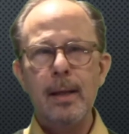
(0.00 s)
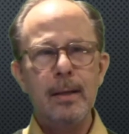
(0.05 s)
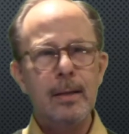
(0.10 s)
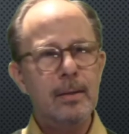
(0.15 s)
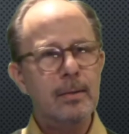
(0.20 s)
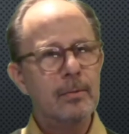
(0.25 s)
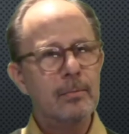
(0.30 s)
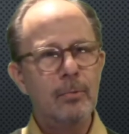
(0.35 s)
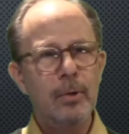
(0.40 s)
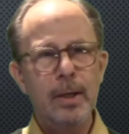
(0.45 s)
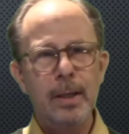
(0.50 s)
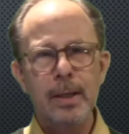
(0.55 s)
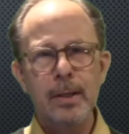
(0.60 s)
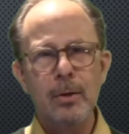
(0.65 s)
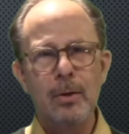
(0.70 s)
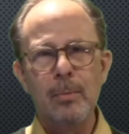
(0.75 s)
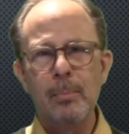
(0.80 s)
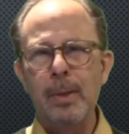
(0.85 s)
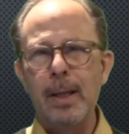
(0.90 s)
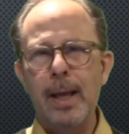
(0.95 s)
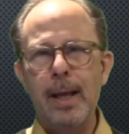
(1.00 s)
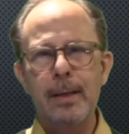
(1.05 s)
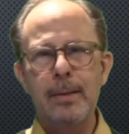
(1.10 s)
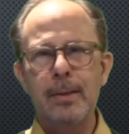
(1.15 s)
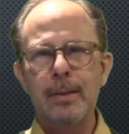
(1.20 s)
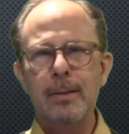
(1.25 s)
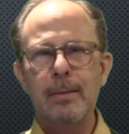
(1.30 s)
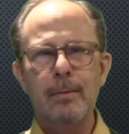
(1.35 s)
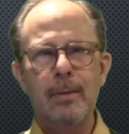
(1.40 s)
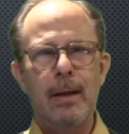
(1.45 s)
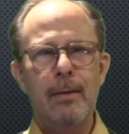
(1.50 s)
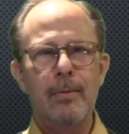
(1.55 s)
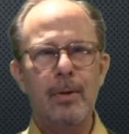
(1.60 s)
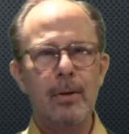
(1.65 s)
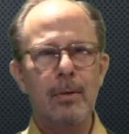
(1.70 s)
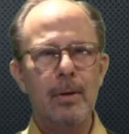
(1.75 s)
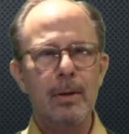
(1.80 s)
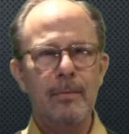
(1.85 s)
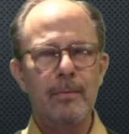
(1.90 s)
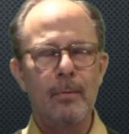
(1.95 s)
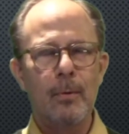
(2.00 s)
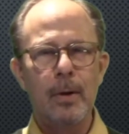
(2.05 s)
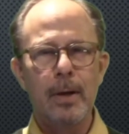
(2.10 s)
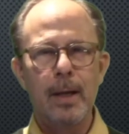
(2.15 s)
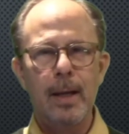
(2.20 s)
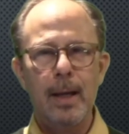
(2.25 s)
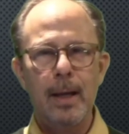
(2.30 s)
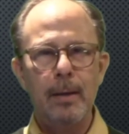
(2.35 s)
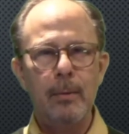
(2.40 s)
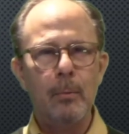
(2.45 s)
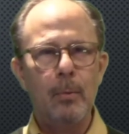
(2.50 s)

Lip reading: you really don't plan to ever go to 4K,